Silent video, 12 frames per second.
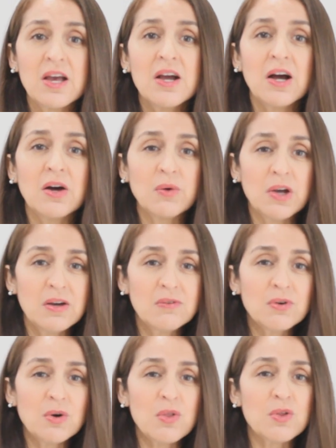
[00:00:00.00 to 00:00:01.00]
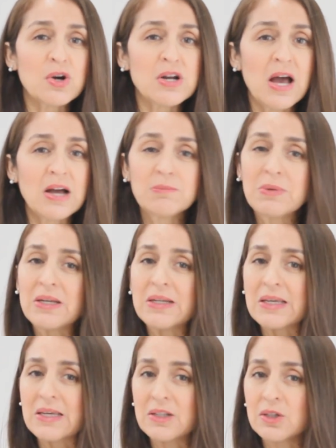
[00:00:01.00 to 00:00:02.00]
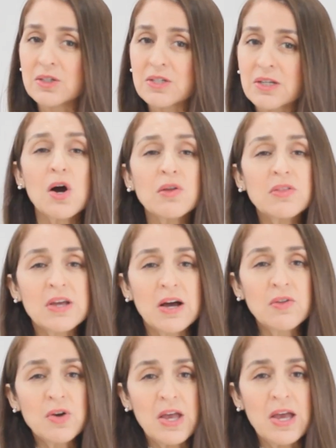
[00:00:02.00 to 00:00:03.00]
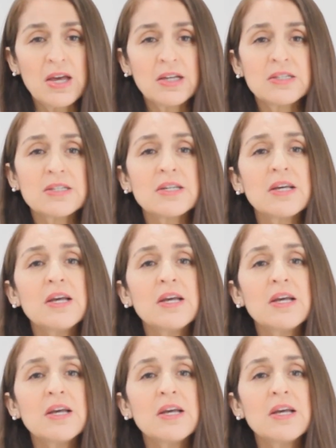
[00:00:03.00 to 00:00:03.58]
However, they're not being killed. On the other hand,